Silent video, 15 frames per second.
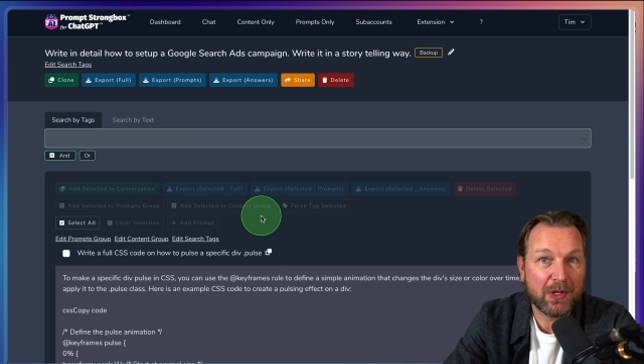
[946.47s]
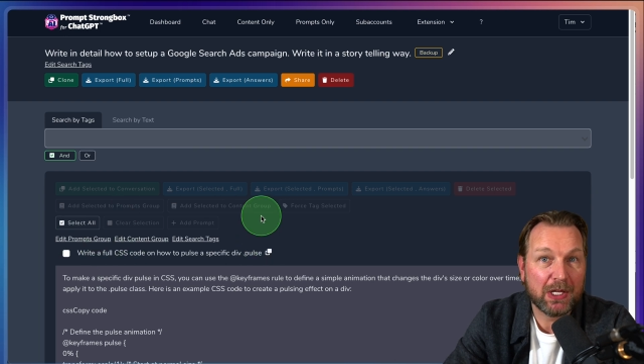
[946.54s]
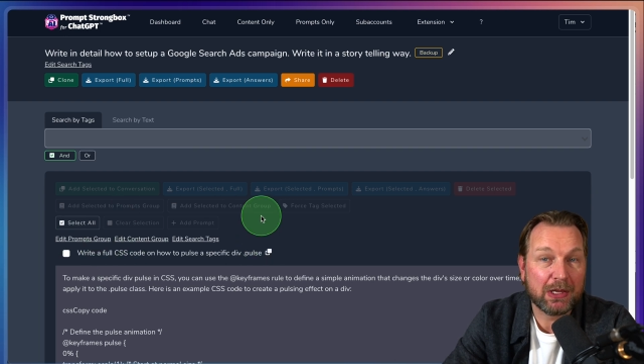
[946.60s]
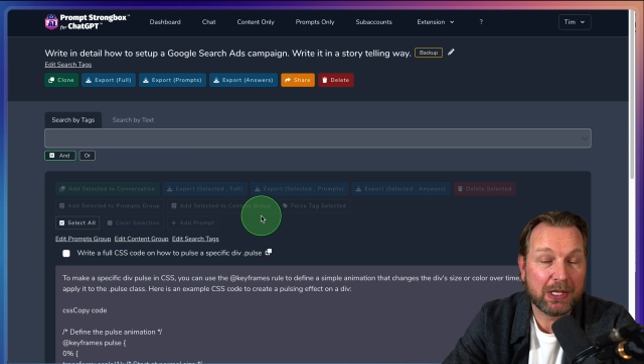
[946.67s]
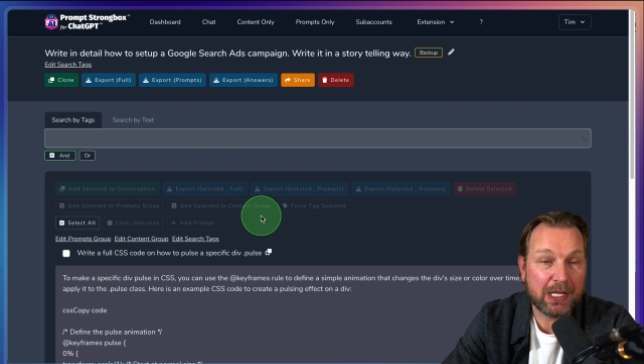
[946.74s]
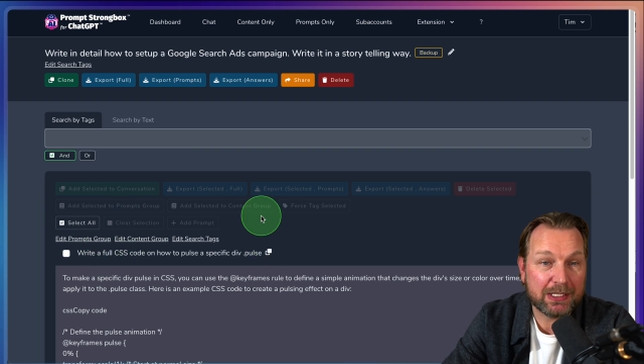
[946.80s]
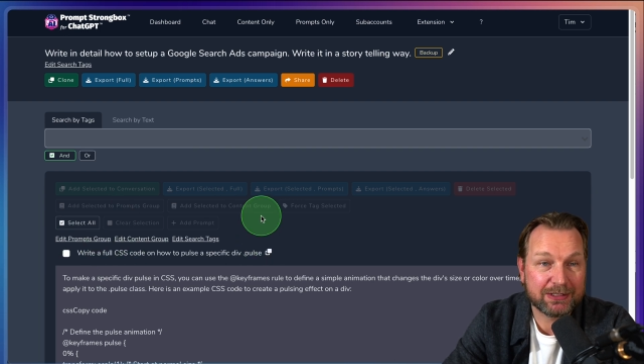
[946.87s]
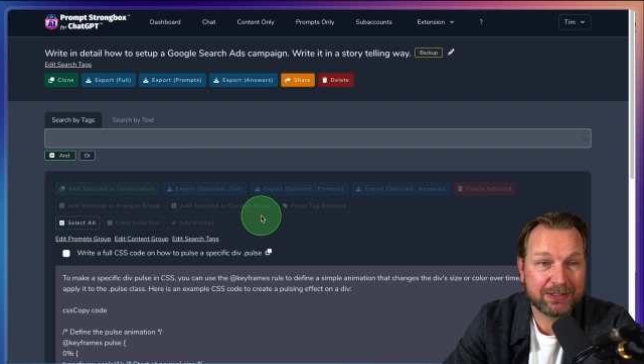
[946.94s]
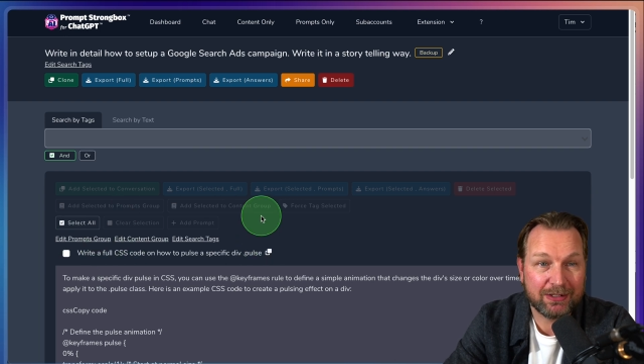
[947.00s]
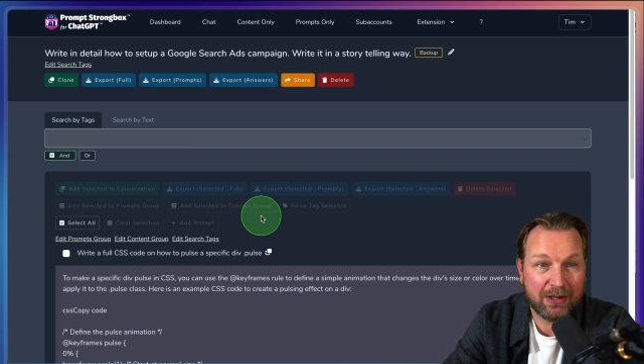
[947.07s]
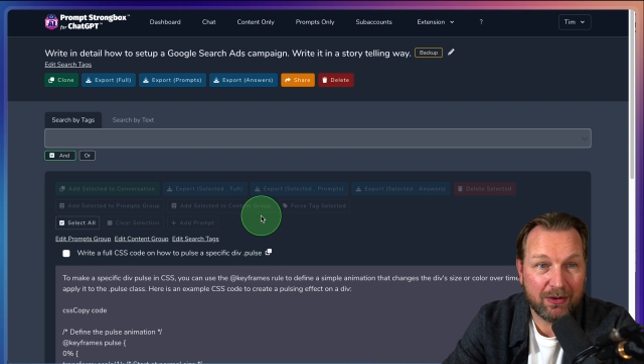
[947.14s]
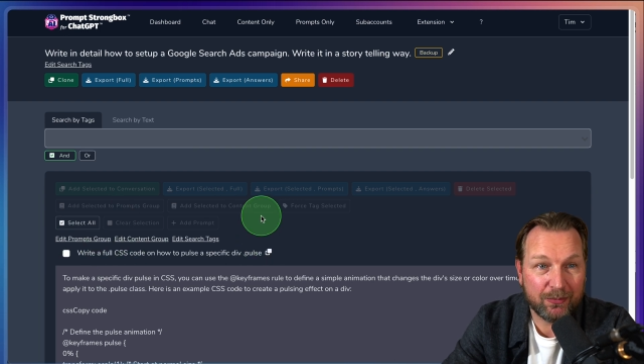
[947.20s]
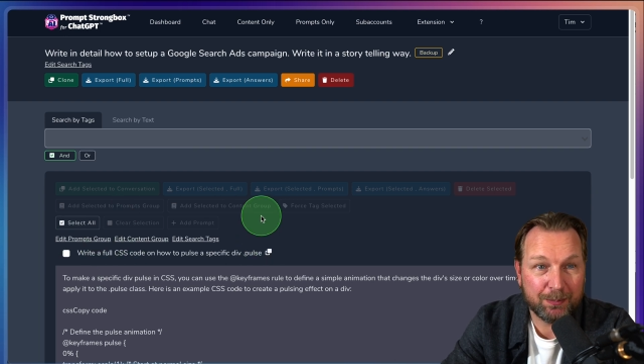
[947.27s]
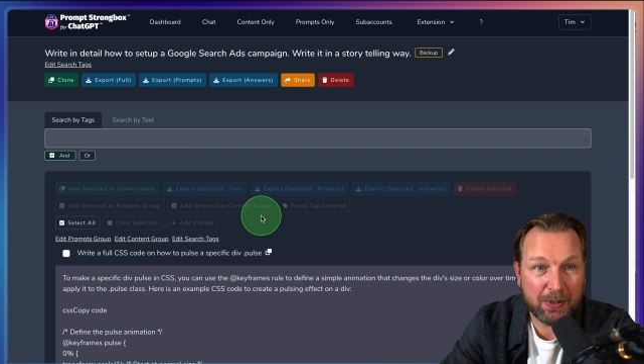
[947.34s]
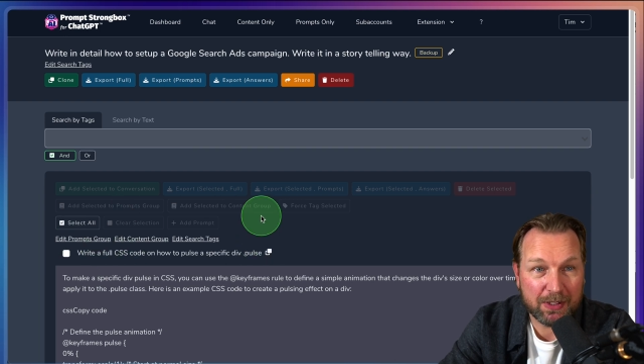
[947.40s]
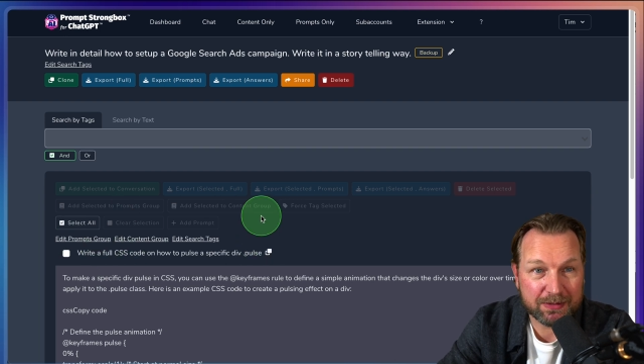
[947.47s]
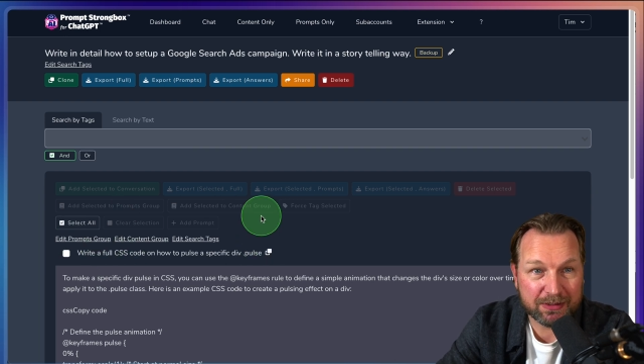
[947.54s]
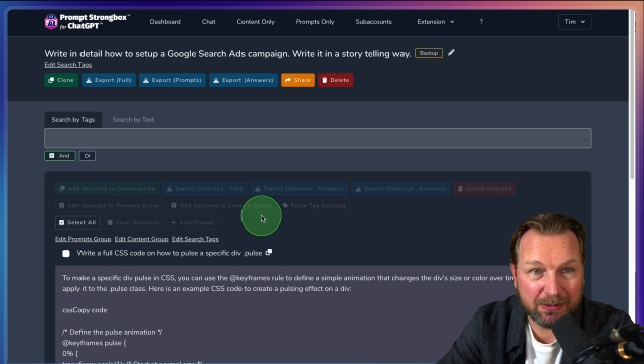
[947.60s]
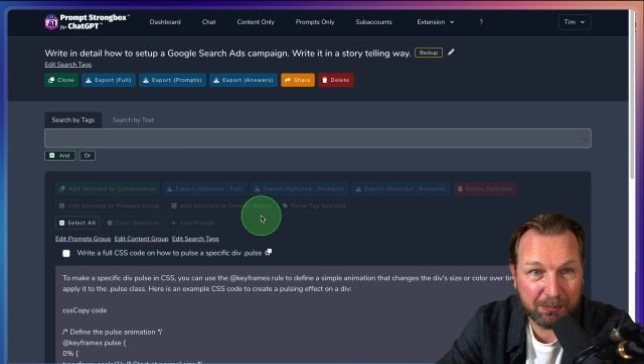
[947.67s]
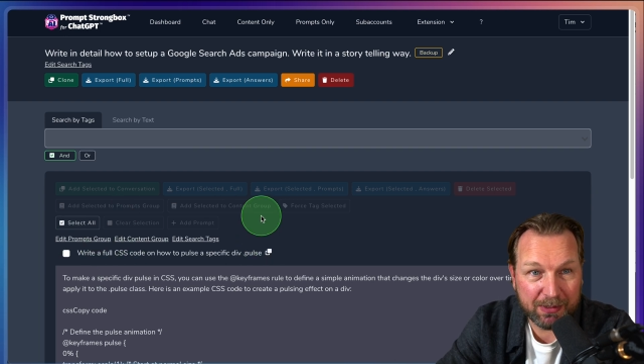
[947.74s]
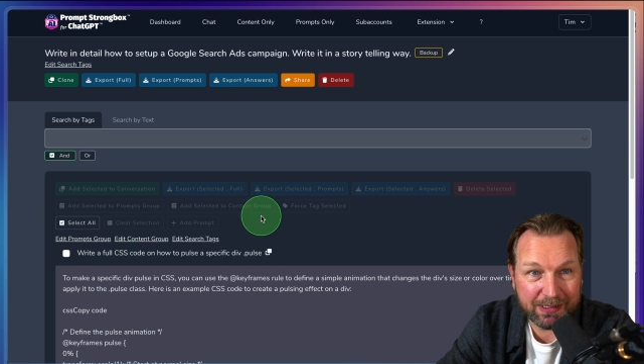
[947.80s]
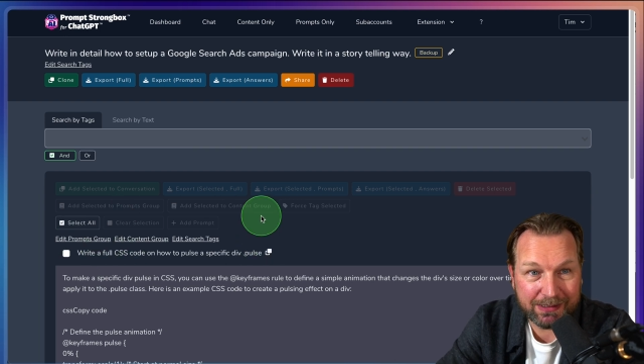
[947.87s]
Lots of
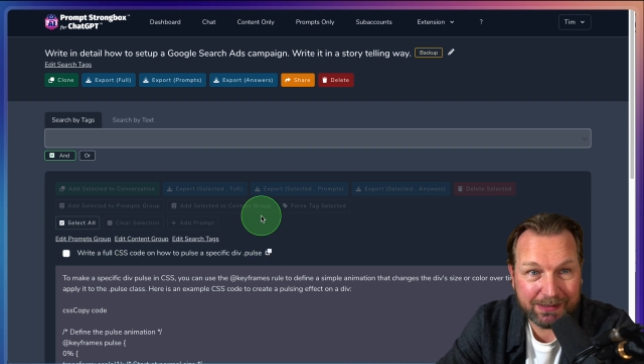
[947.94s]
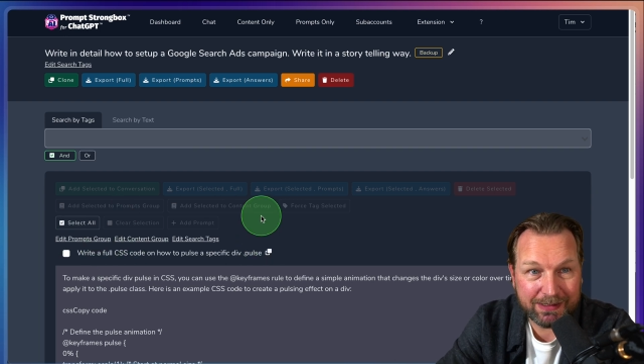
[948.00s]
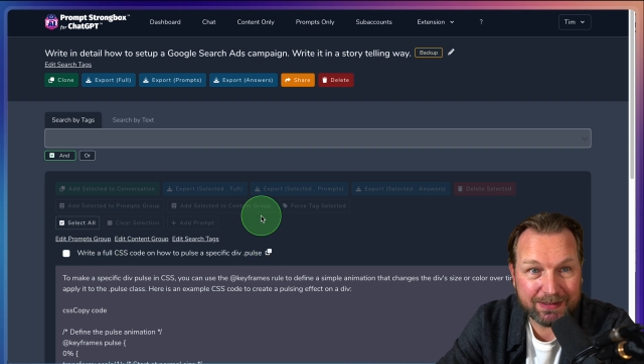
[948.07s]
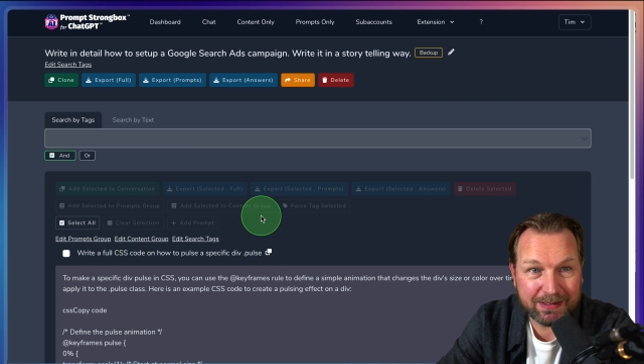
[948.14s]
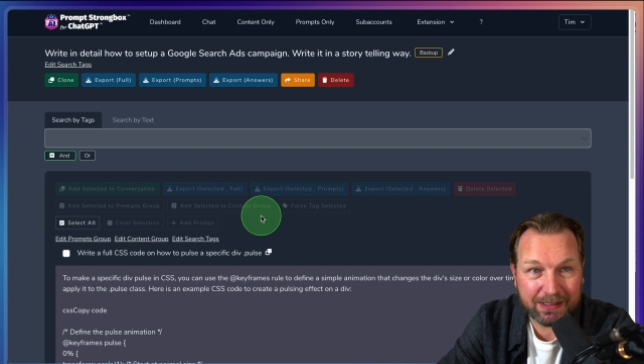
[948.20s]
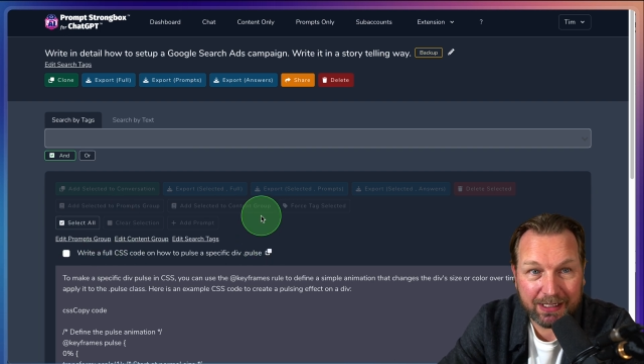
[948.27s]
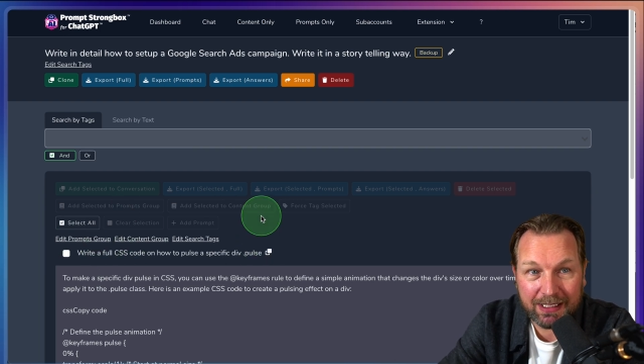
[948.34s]
possibilities